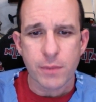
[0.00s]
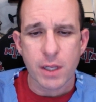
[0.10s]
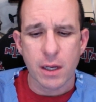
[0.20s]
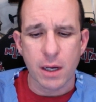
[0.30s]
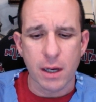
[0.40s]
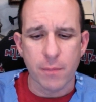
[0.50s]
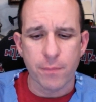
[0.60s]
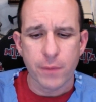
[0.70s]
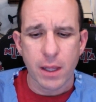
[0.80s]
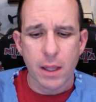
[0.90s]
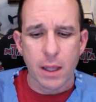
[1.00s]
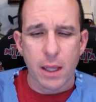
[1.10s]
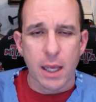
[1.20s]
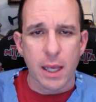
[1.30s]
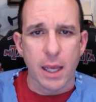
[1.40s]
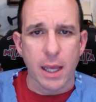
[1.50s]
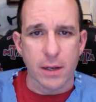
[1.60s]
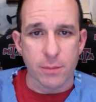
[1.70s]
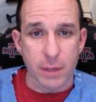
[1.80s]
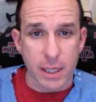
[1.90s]
And
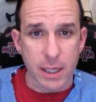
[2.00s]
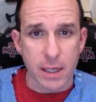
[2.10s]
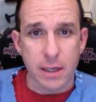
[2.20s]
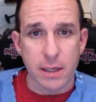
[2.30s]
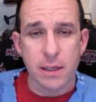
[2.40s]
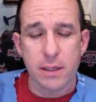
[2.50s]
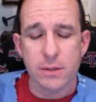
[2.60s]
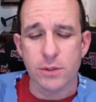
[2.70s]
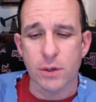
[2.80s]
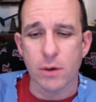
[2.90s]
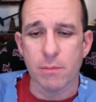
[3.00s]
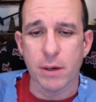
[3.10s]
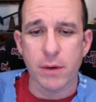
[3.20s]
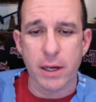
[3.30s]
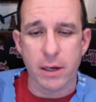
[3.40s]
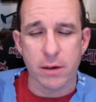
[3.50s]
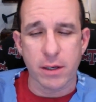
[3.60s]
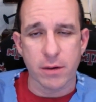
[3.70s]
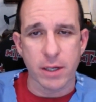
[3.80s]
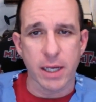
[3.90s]
to begin, so a bone-anchored
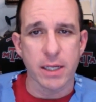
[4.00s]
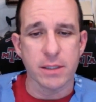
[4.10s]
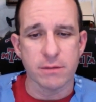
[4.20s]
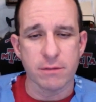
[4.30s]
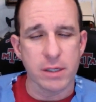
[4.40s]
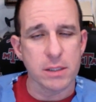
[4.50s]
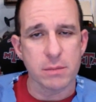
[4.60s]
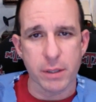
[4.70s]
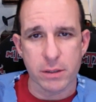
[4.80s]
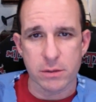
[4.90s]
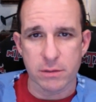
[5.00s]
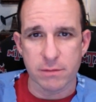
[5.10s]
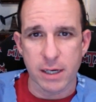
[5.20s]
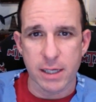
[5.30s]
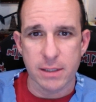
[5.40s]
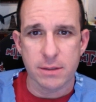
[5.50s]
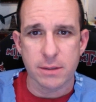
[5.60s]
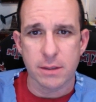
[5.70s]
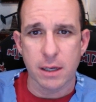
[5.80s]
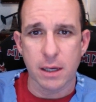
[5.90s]
hearing aid is a very special
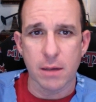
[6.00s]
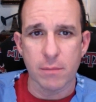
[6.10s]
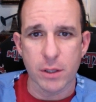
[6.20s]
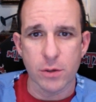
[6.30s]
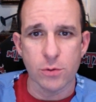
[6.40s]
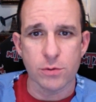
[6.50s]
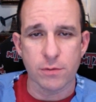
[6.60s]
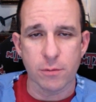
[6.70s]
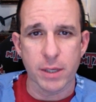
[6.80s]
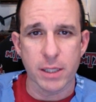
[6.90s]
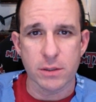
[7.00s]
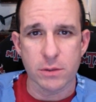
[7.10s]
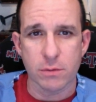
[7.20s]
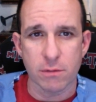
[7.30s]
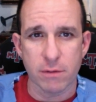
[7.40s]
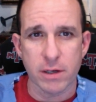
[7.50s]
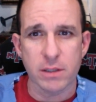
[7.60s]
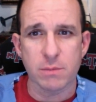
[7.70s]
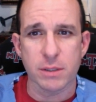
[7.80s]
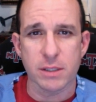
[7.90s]
device used for patients with a very
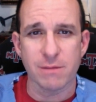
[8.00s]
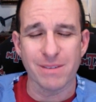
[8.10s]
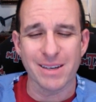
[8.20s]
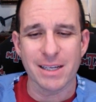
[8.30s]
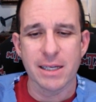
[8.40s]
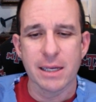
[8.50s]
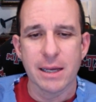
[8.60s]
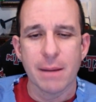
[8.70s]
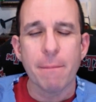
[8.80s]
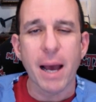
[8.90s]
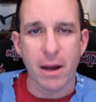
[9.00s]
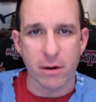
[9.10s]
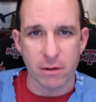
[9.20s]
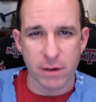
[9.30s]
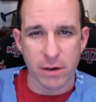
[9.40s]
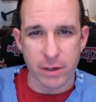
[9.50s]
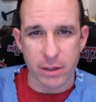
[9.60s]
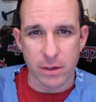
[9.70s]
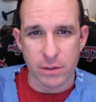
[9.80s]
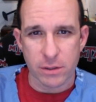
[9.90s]
specific pattern of hearing
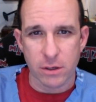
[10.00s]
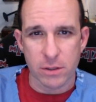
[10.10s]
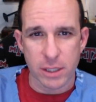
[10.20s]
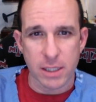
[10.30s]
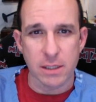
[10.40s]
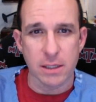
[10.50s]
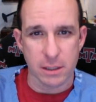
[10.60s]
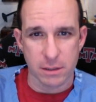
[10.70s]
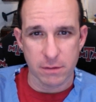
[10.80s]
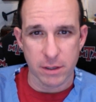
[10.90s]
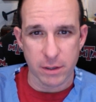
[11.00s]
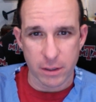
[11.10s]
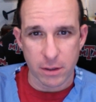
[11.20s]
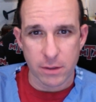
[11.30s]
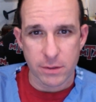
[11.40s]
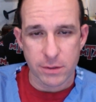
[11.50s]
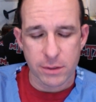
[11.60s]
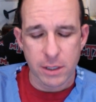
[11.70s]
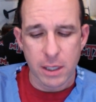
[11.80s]
loss called a conductive hearing loss.